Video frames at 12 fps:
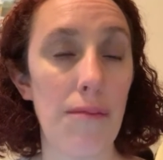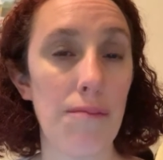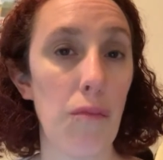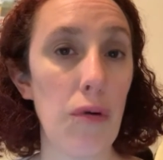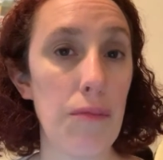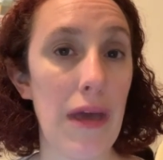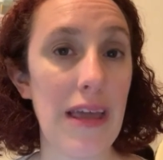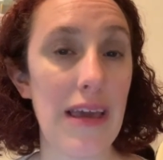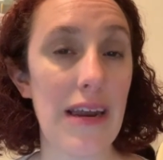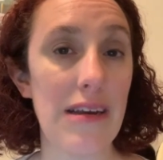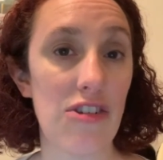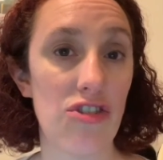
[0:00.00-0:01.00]
we may
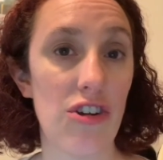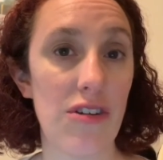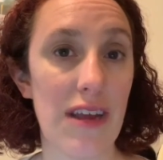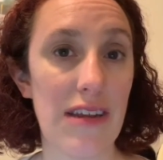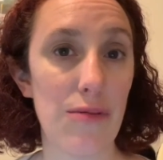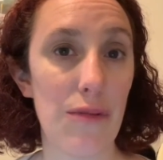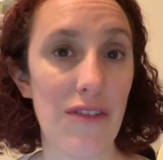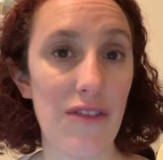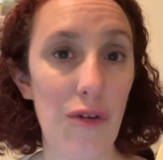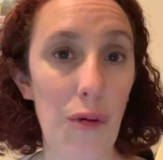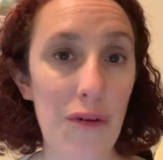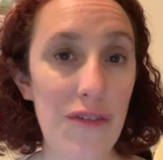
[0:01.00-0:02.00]
get additional dates moving
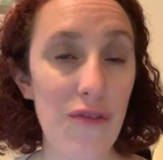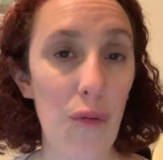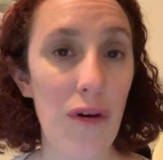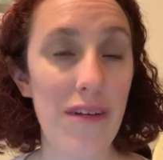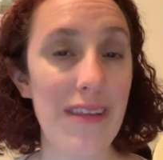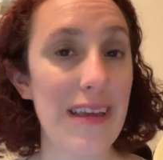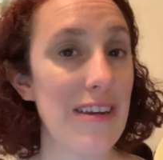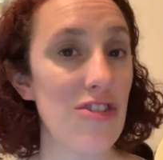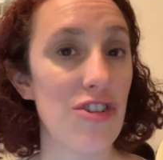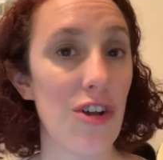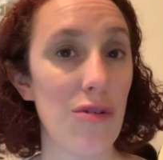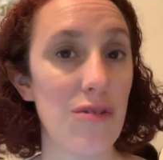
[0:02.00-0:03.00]
forward for the
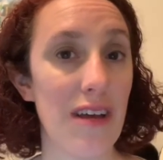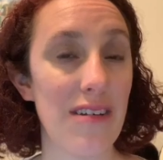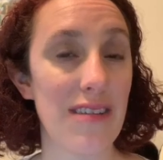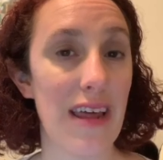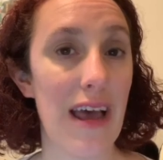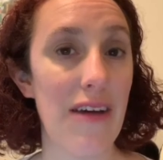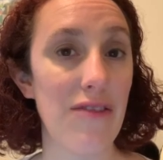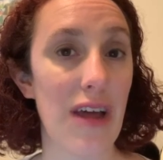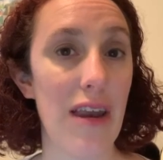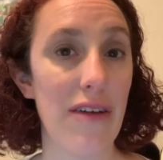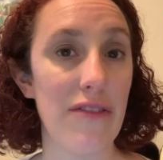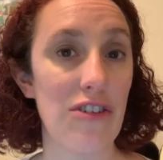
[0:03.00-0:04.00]
additional hotels that have
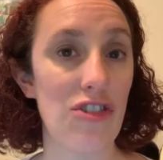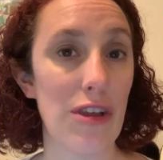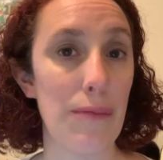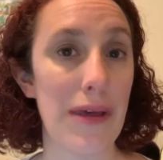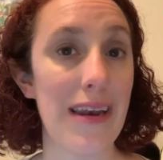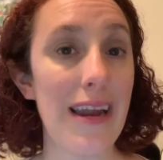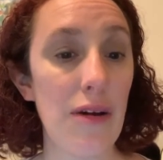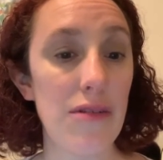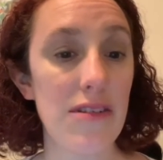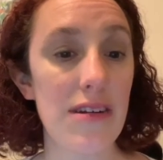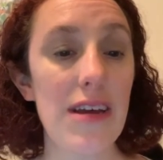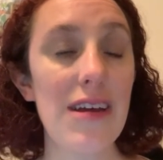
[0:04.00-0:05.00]
not officially been announced.